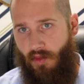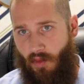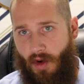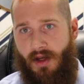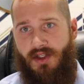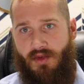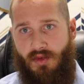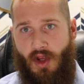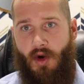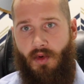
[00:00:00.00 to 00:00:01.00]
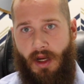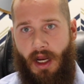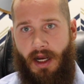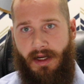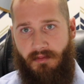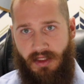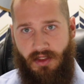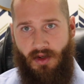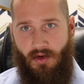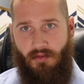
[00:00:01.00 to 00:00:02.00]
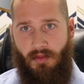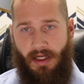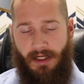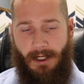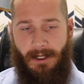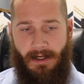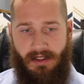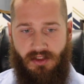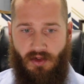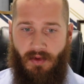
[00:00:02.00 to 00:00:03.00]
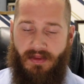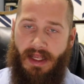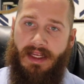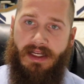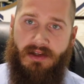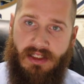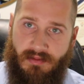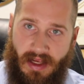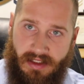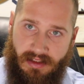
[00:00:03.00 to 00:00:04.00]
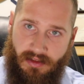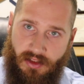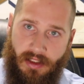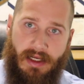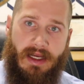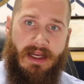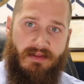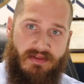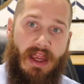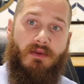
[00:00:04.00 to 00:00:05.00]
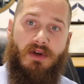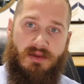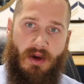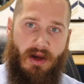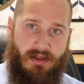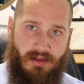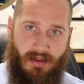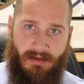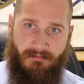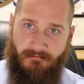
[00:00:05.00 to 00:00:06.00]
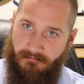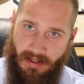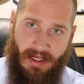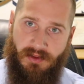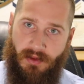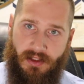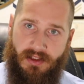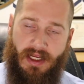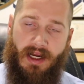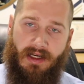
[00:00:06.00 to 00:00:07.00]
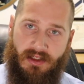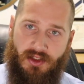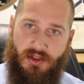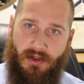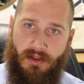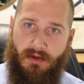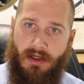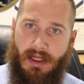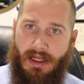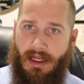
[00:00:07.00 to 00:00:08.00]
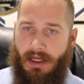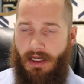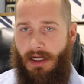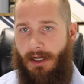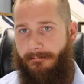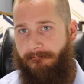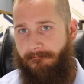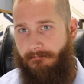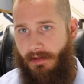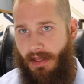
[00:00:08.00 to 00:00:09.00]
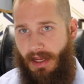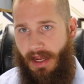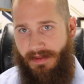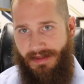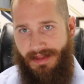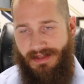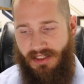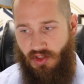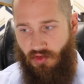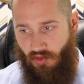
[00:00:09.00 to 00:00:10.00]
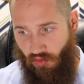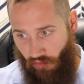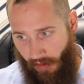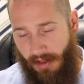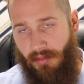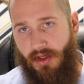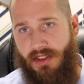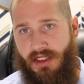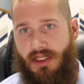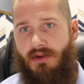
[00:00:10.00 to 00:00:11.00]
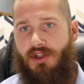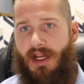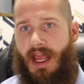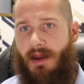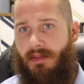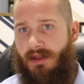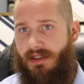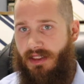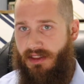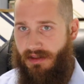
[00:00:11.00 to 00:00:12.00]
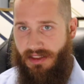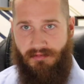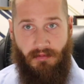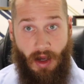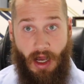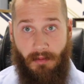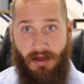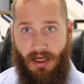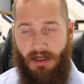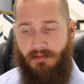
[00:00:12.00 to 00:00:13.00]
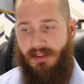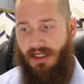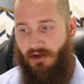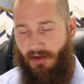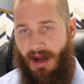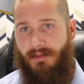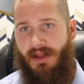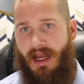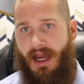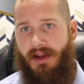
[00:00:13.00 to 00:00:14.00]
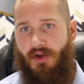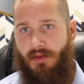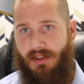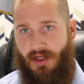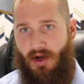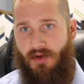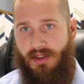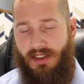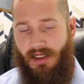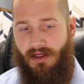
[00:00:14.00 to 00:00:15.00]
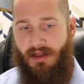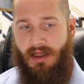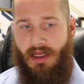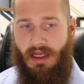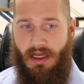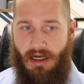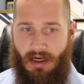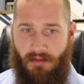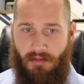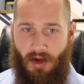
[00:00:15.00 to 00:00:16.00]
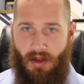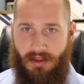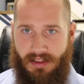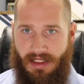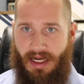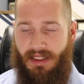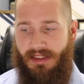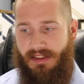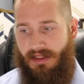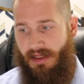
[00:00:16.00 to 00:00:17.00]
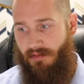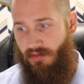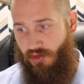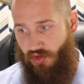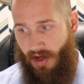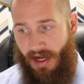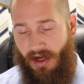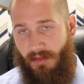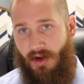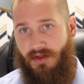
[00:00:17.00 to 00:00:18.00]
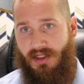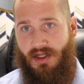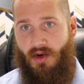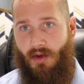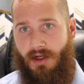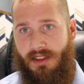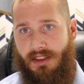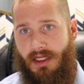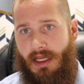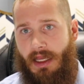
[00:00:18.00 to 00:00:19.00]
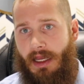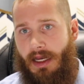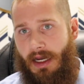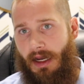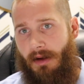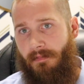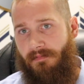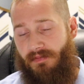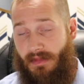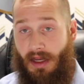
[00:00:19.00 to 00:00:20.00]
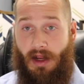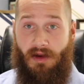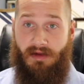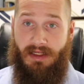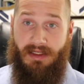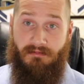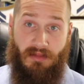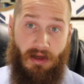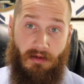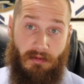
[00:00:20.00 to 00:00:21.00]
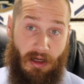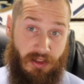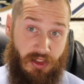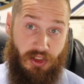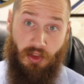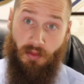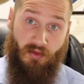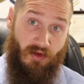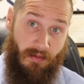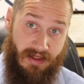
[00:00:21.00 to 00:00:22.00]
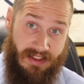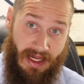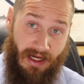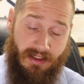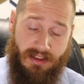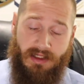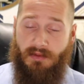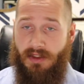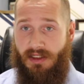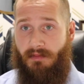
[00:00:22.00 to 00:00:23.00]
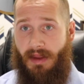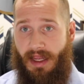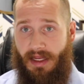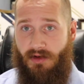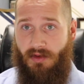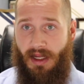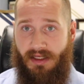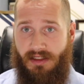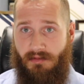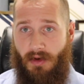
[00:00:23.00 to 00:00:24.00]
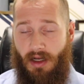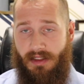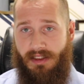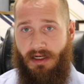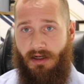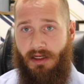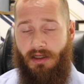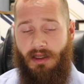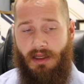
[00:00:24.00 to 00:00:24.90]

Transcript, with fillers: want to know God and be known by God. And so when they hear this message, they respond to it yes, what you're saying is true. Um, and then this great persecution happens. This this mob comes. They grab the guy who is hosting um, Paul and Silas, and they drag him out to the courts. Um, and I assume from the text he was a man who had some monetary